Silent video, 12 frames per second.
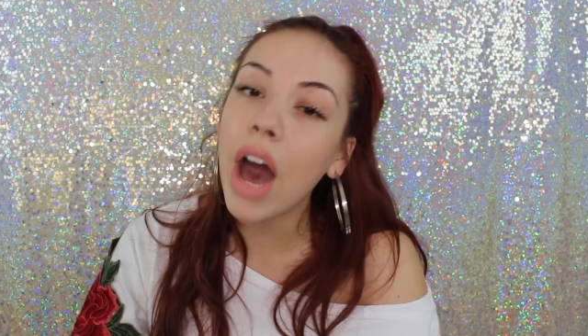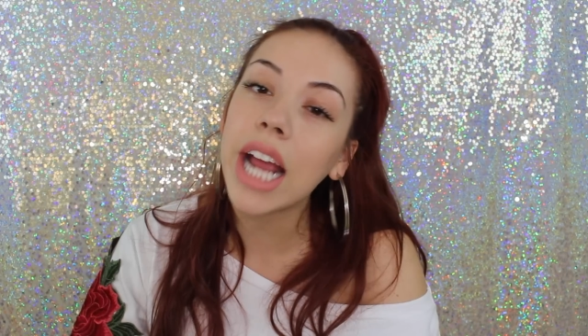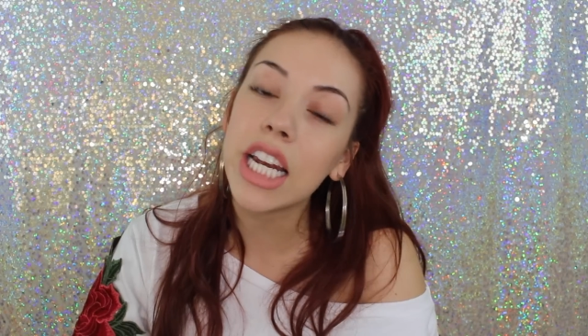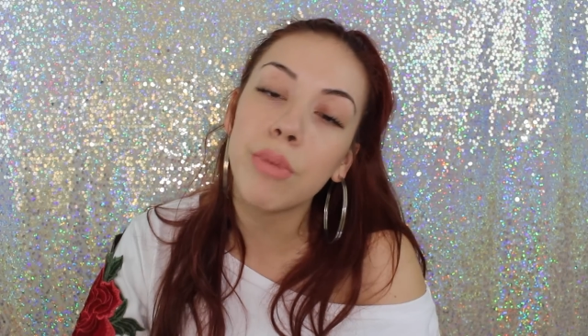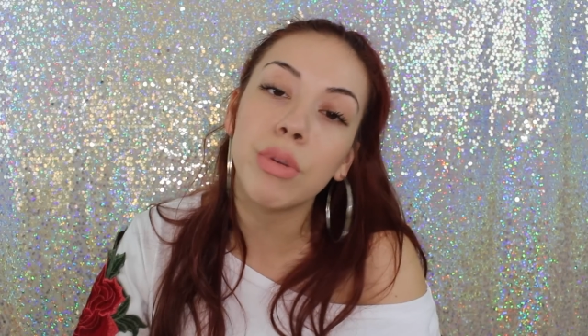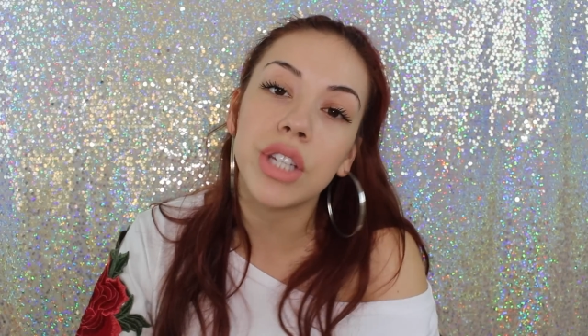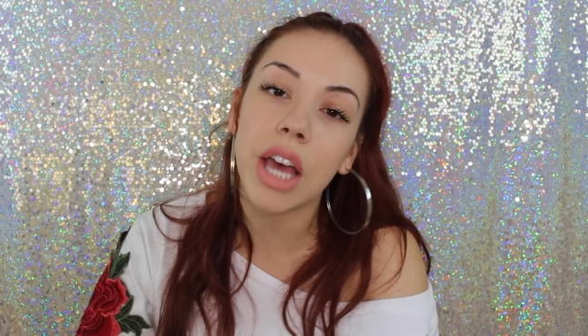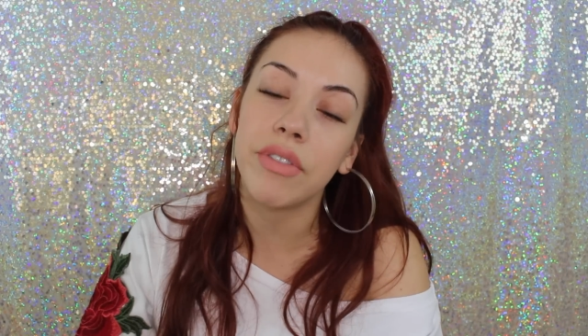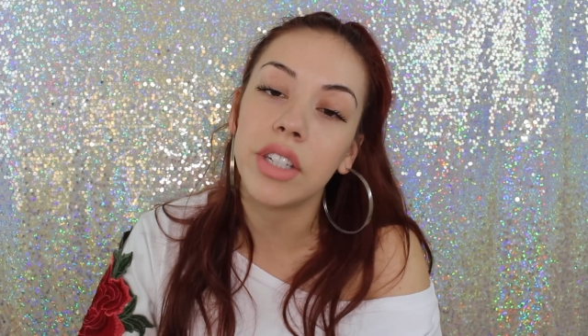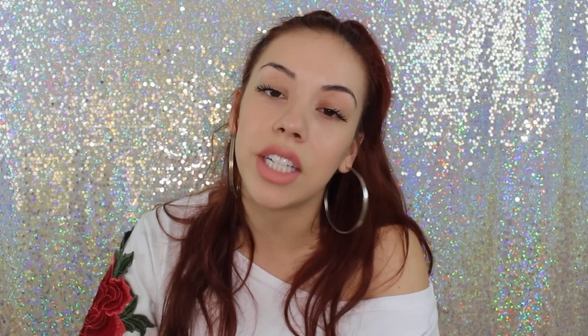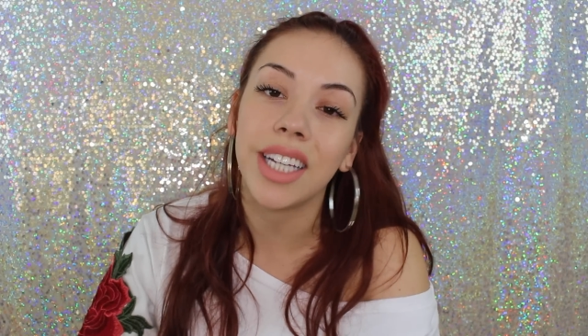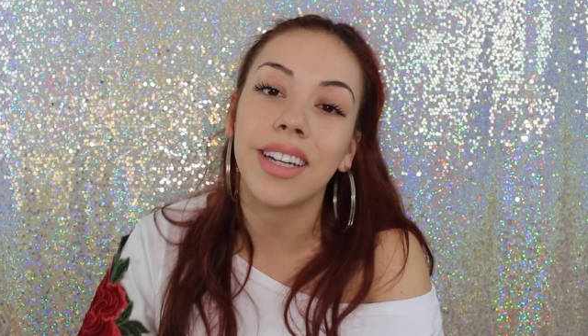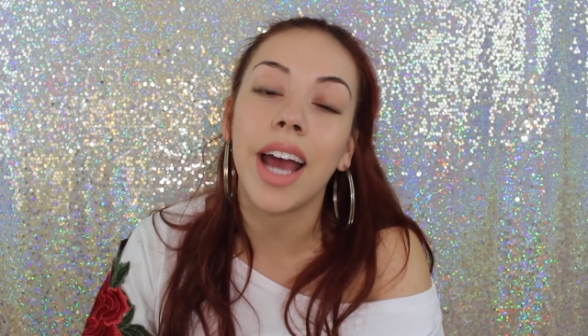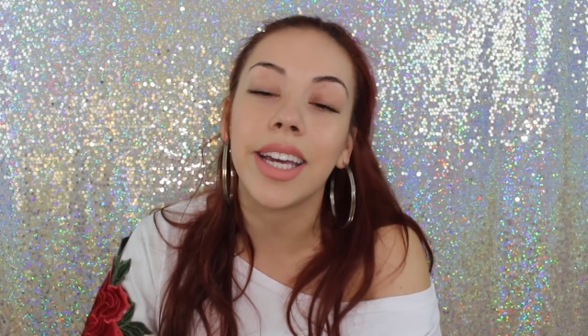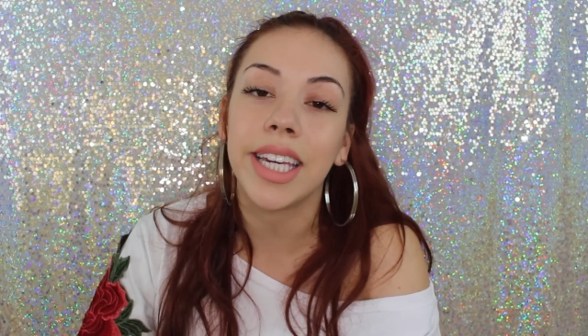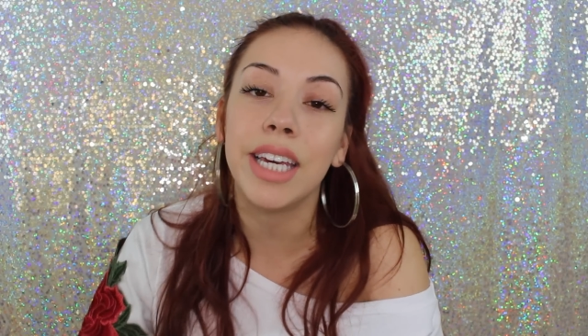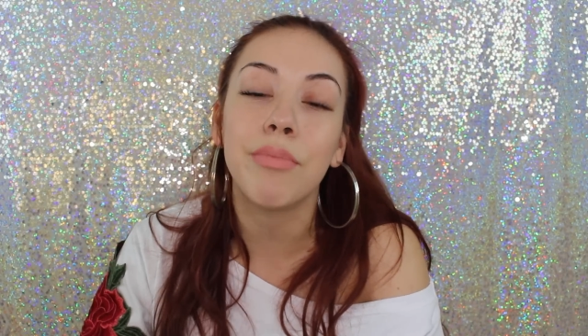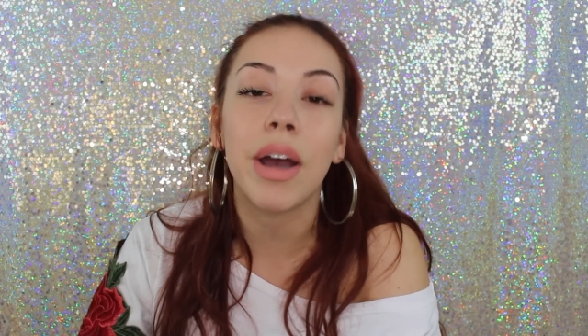Fact number 17,
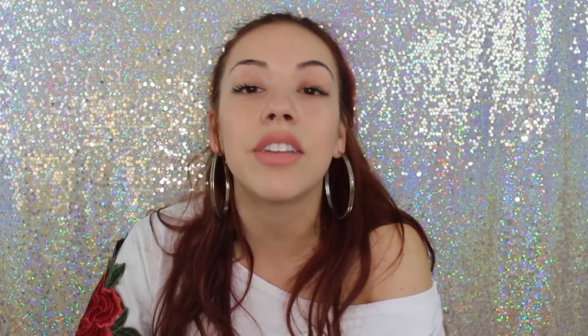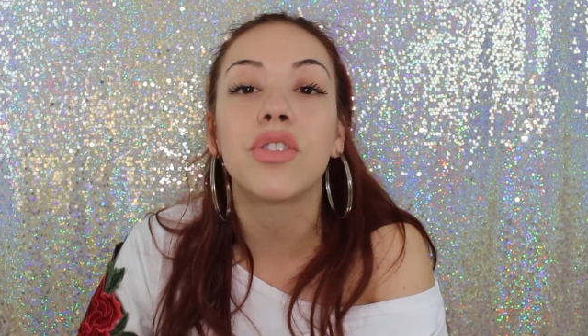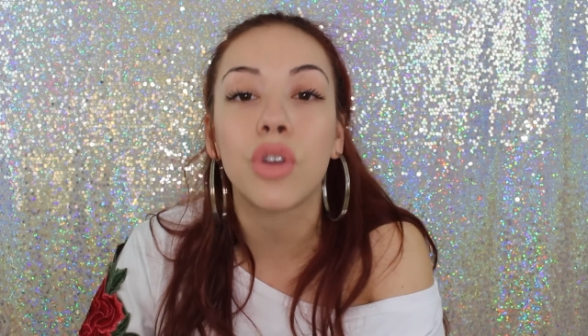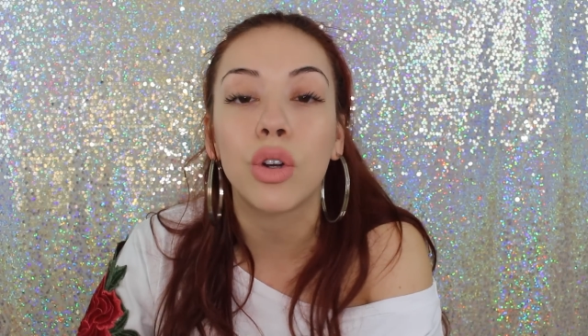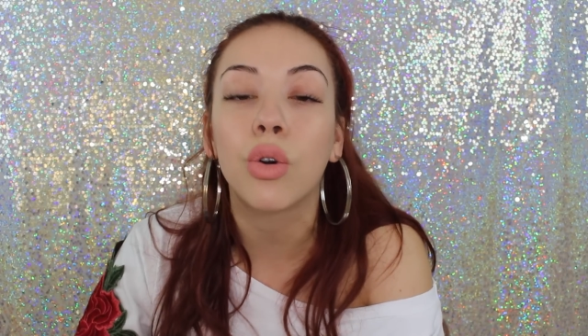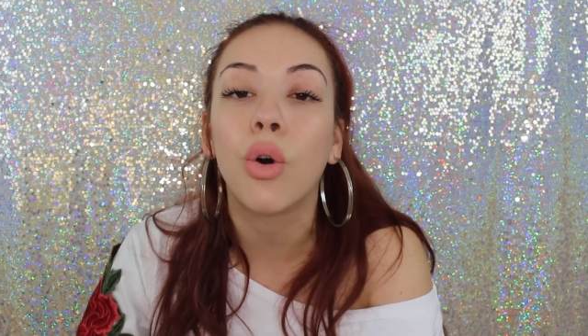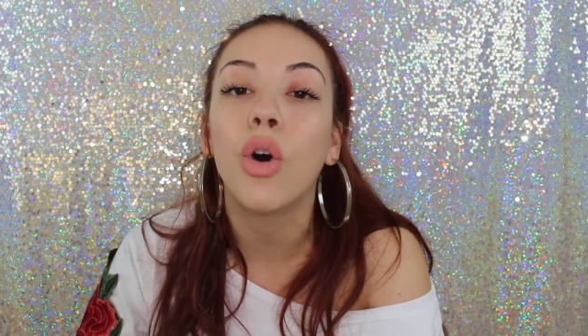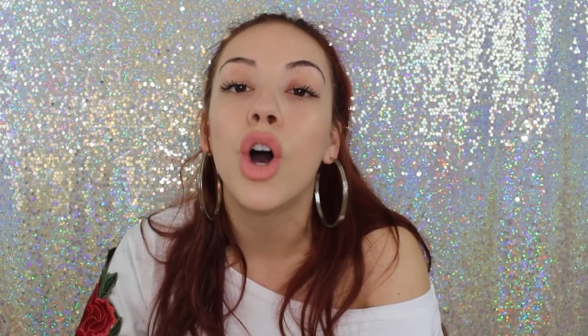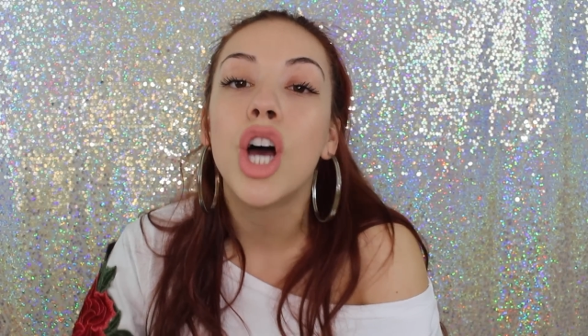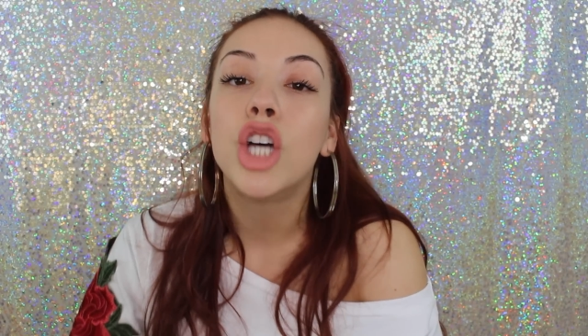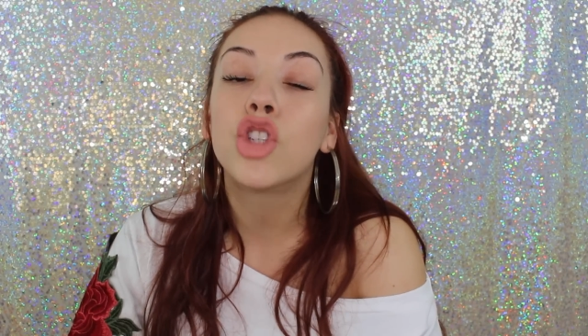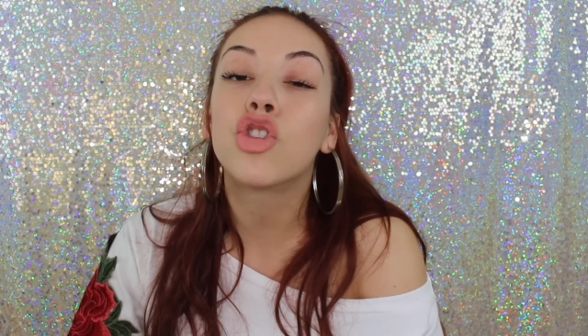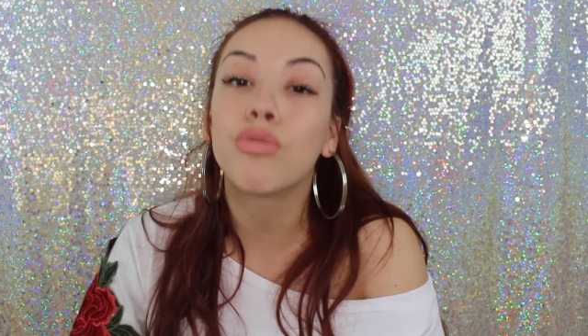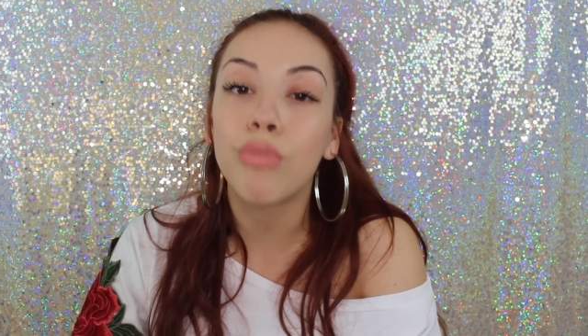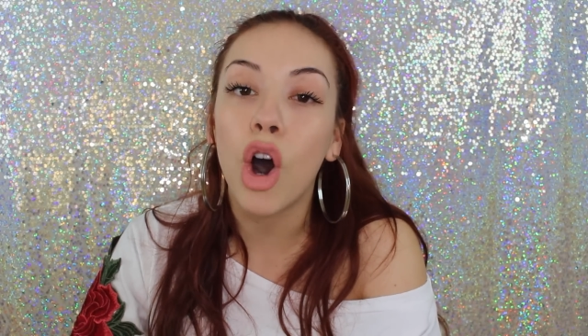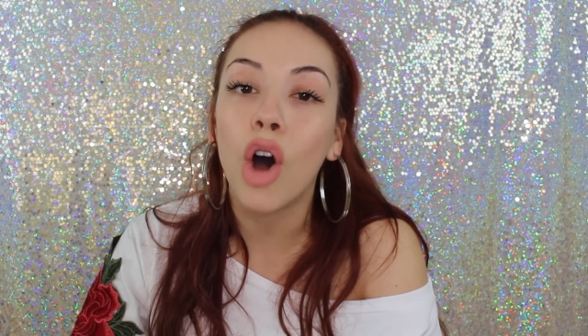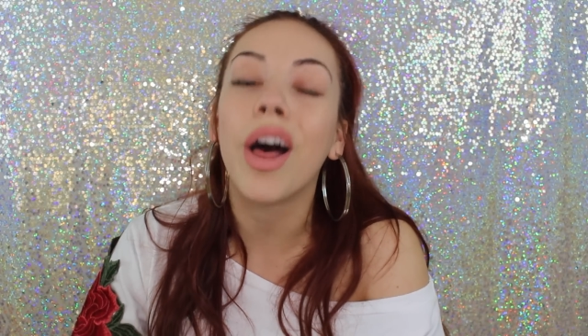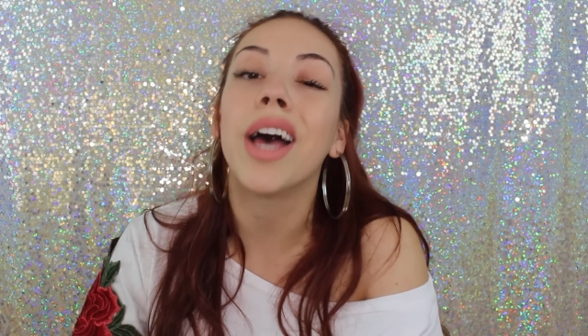I keep my circle
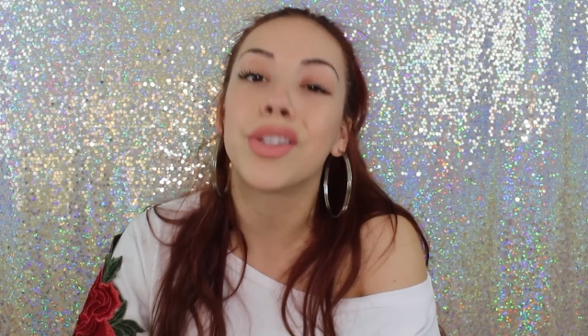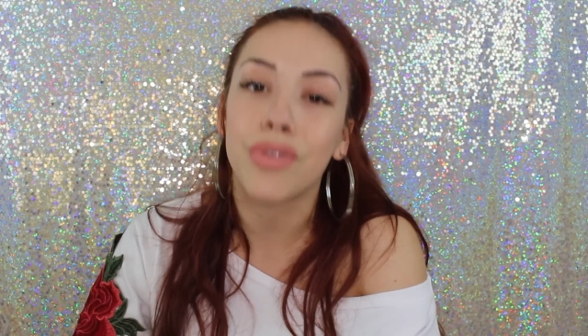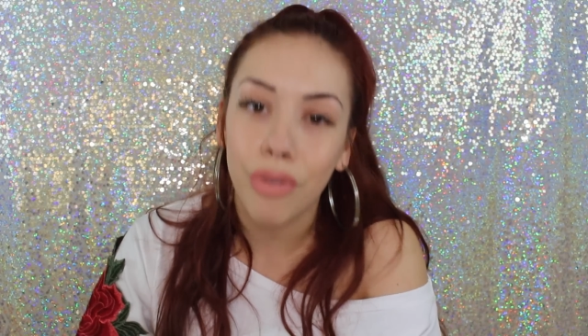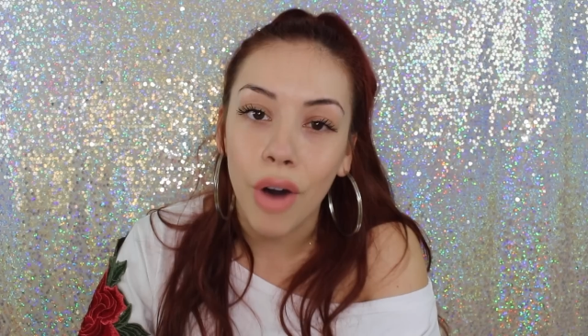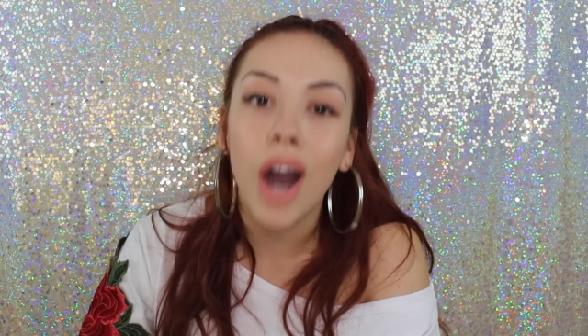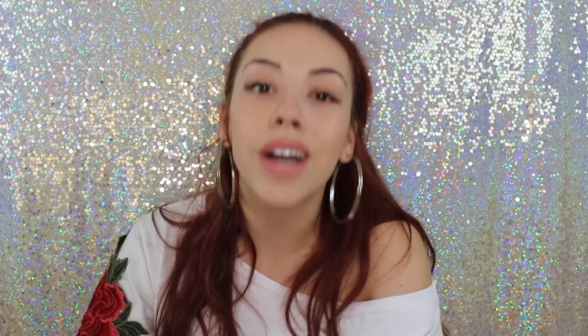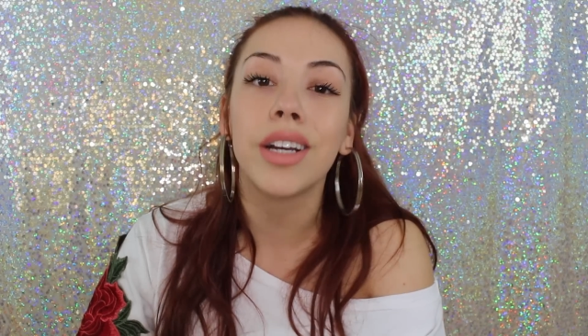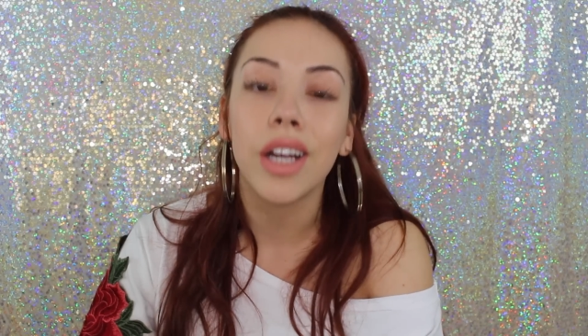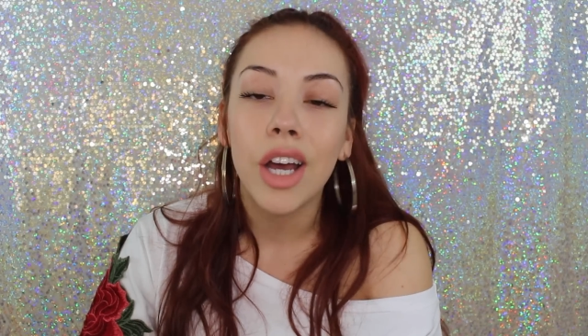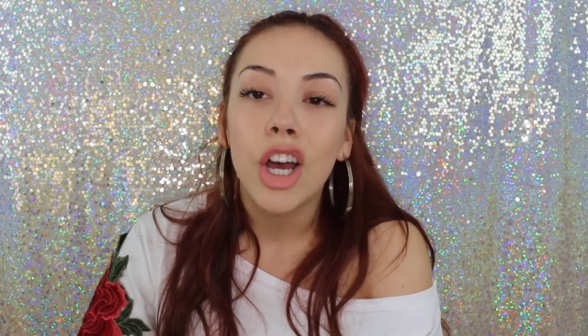small as fuck.